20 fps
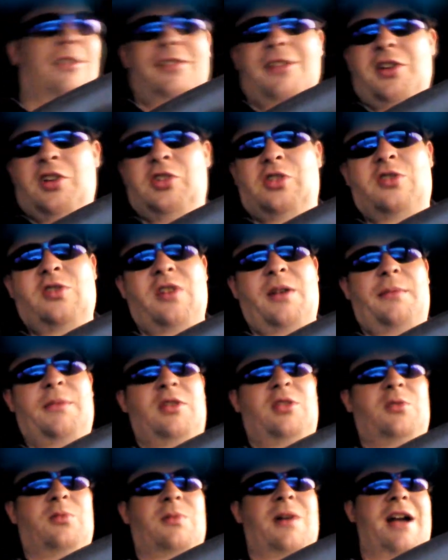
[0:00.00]
a little
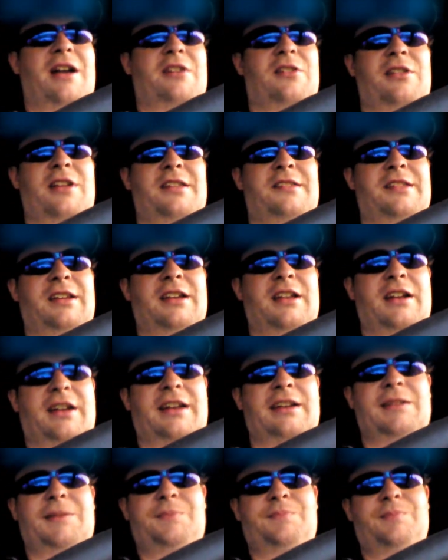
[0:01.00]
criminal record isn't going
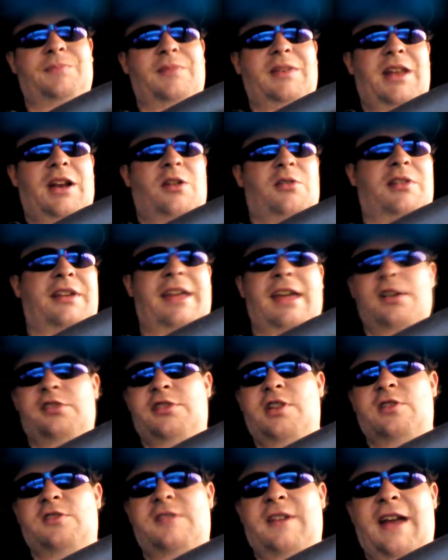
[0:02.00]
to,
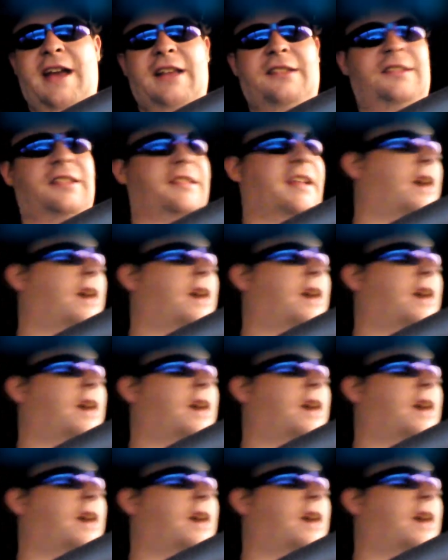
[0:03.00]
kill your chances